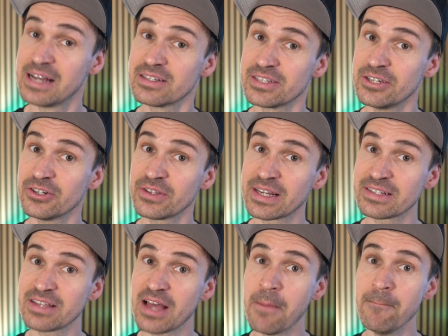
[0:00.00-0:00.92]
See you the
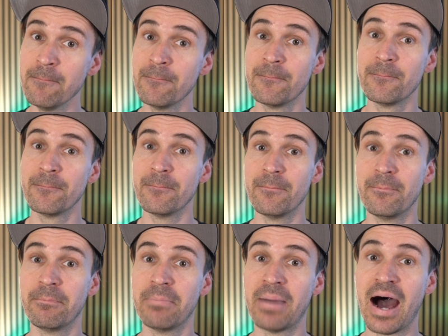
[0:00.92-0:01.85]
next time.
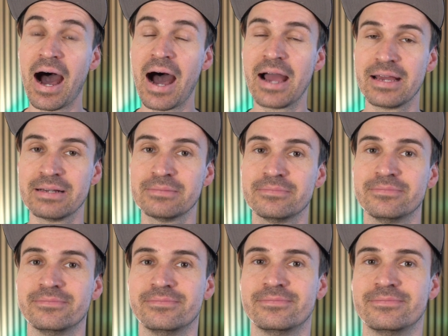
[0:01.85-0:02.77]

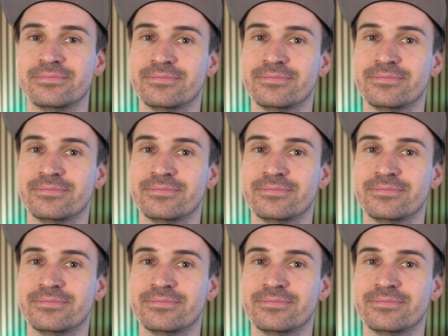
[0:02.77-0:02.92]
Bye.